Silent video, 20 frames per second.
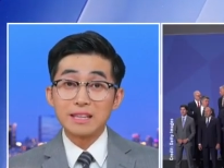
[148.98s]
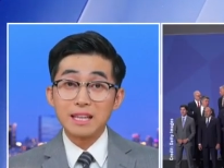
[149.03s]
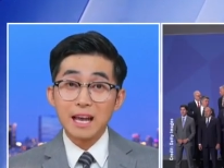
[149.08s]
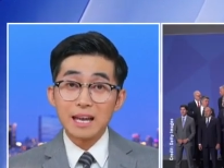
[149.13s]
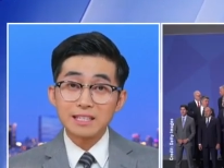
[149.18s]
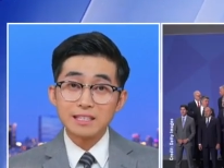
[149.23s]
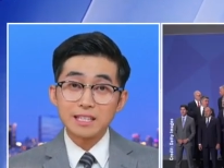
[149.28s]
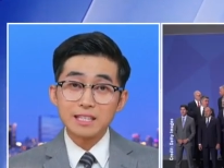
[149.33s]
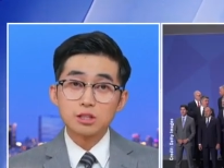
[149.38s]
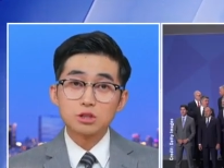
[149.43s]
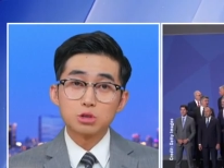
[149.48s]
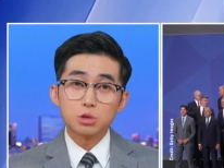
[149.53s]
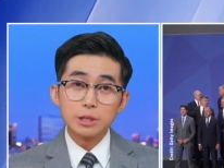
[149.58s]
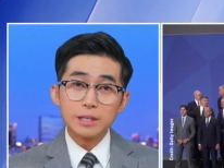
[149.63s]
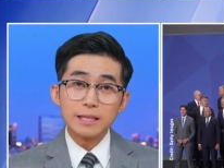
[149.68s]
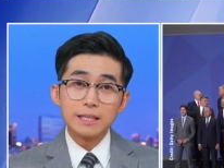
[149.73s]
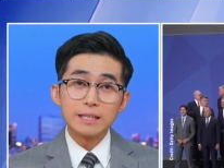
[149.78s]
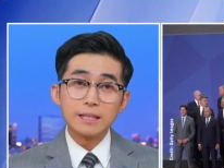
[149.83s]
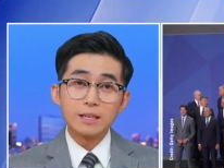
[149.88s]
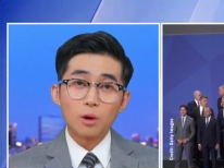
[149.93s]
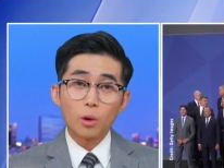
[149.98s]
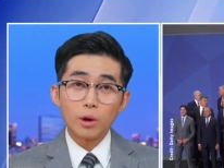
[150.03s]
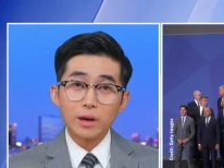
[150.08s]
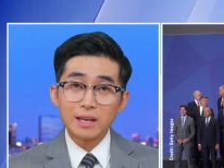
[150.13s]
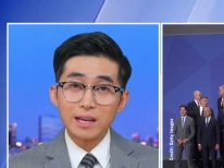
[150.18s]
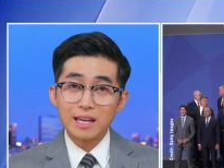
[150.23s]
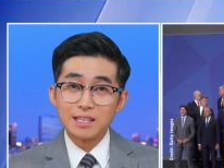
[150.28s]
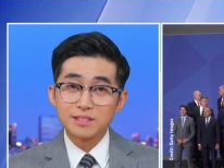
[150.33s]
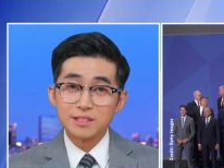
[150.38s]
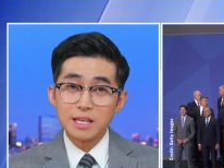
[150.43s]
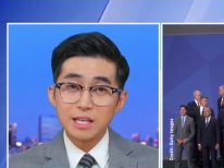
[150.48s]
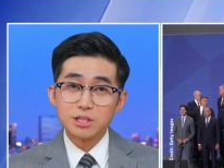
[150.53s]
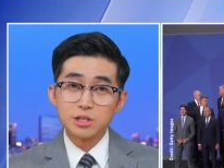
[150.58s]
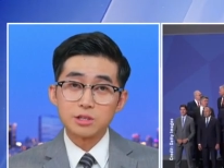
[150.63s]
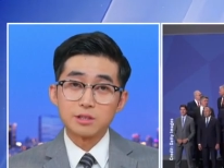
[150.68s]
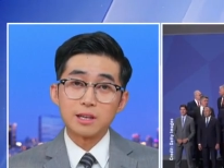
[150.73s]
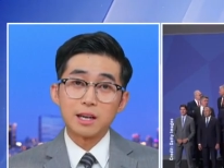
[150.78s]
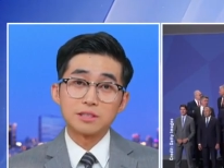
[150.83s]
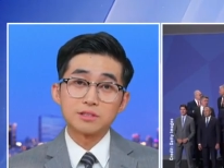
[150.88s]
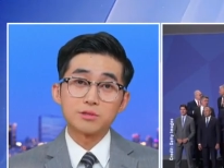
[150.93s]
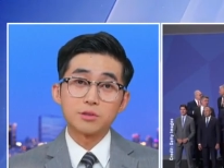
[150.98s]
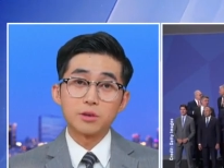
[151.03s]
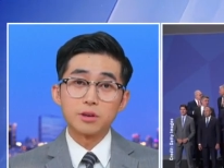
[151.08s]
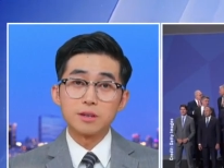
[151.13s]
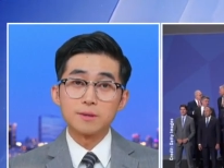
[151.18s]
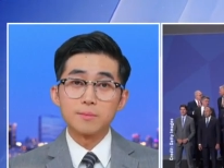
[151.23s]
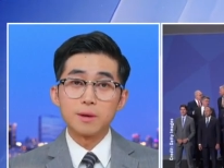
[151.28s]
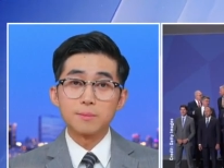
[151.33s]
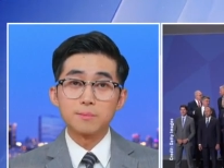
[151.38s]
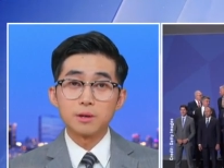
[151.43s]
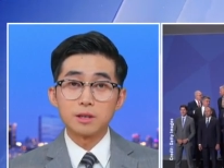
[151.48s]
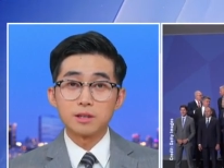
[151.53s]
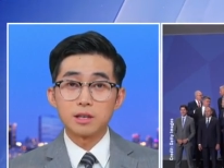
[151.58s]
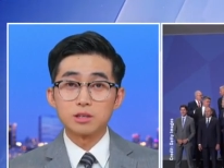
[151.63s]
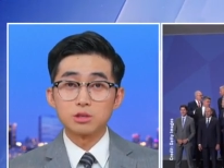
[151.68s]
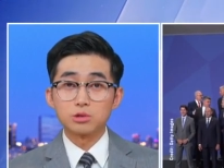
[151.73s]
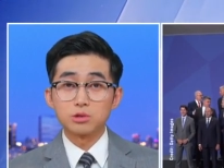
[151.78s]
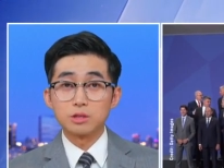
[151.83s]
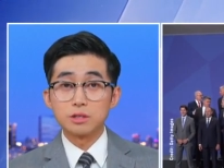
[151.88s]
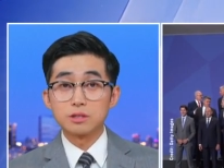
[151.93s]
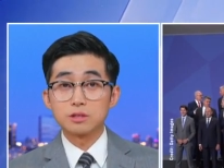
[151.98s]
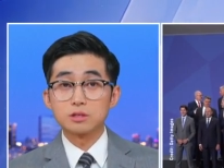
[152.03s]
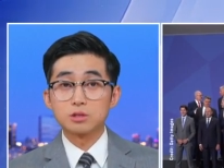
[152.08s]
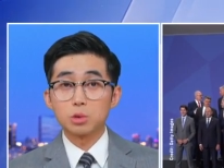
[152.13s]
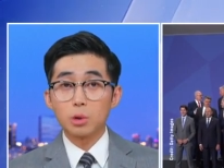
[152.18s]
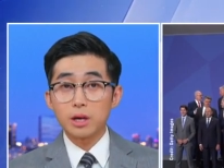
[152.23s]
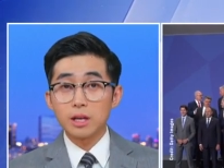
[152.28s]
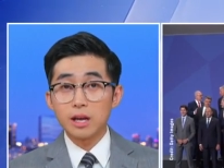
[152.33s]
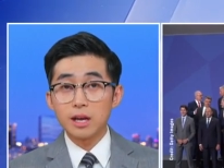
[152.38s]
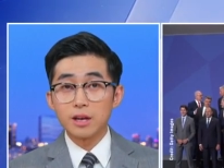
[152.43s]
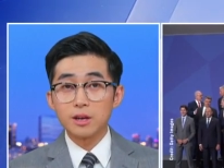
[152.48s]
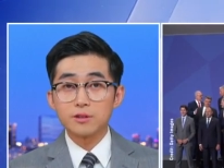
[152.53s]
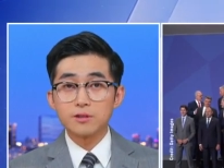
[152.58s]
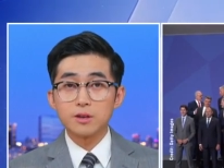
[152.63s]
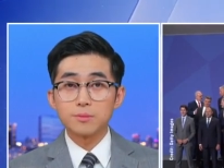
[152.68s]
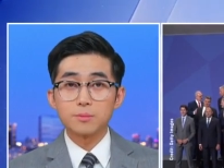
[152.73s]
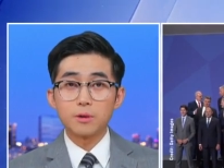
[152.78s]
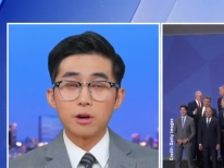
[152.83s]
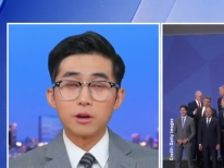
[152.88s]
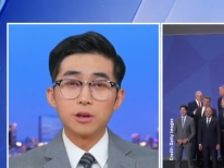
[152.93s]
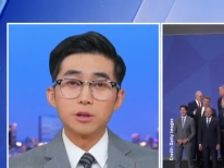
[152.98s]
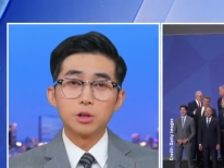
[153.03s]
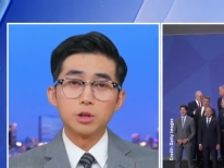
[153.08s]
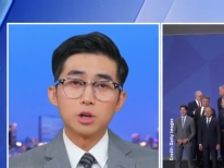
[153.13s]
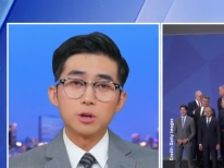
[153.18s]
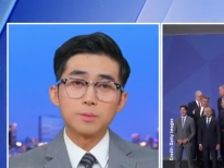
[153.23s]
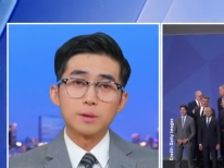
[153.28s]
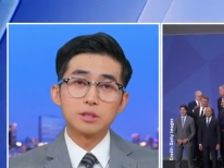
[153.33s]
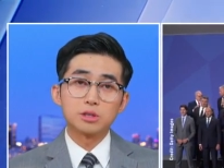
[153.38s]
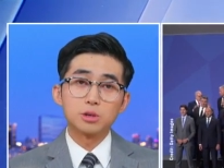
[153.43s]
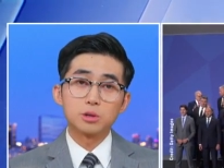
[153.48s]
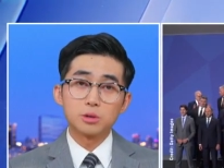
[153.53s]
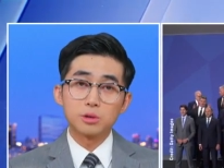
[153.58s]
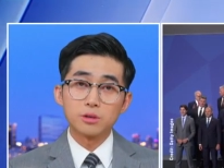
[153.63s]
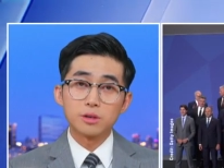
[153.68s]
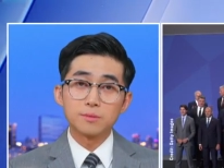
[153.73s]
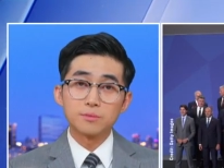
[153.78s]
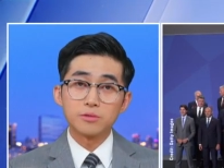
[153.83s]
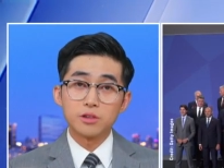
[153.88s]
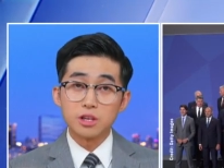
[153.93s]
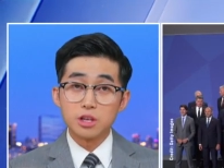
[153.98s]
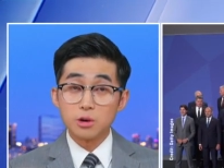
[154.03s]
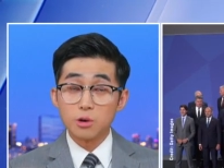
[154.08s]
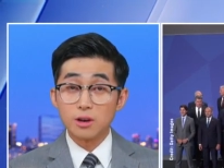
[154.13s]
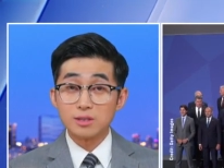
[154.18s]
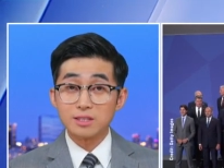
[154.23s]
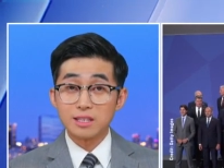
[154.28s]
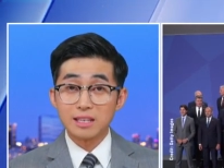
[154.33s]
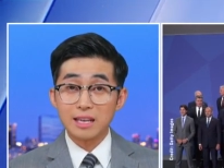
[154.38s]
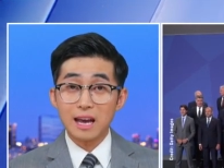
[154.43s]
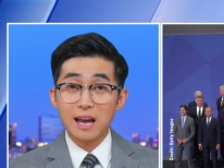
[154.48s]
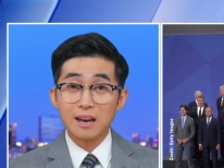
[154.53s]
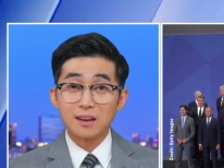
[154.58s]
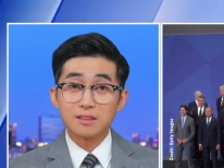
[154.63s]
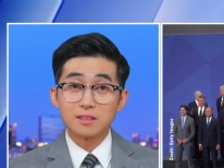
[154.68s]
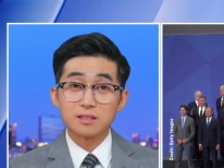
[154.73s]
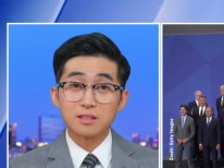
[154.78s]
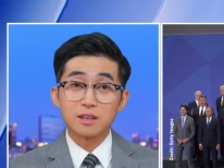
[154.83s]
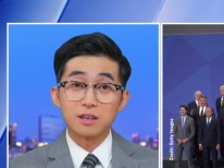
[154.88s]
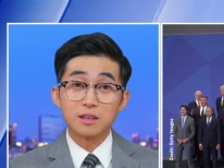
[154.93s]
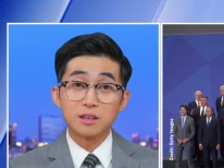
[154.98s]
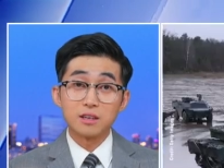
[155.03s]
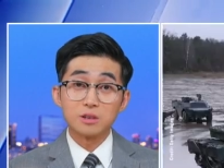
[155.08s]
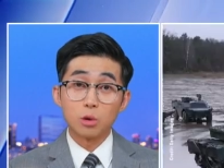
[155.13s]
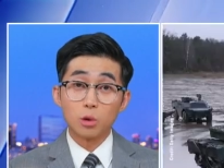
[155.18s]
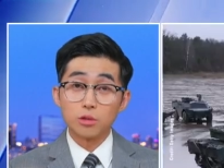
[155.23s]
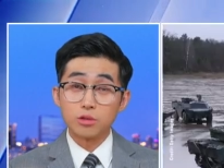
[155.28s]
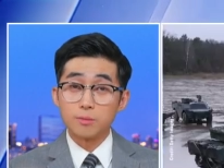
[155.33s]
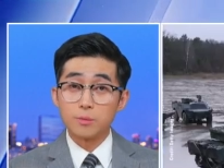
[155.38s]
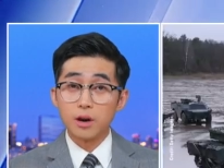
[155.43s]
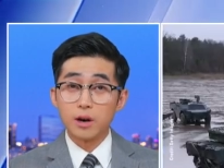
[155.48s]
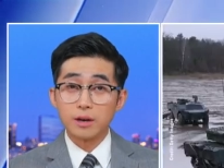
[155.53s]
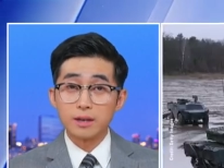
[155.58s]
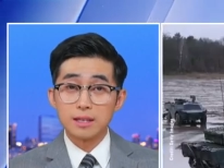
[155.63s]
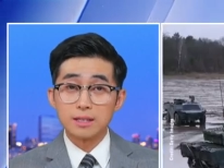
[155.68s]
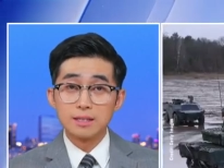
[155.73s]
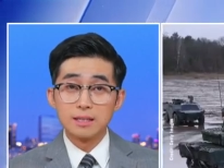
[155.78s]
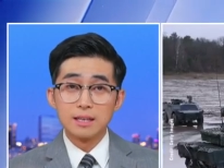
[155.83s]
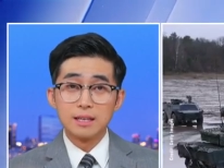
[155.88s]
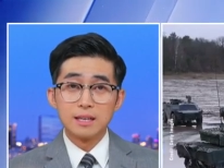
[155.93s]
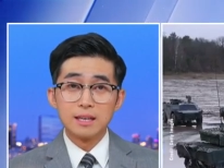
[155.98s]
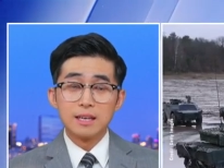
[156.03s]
Atlantic Treaty Organization, has 30 member countries. 28 of them are in Europe, and two of them, the US and Canada, are in North America.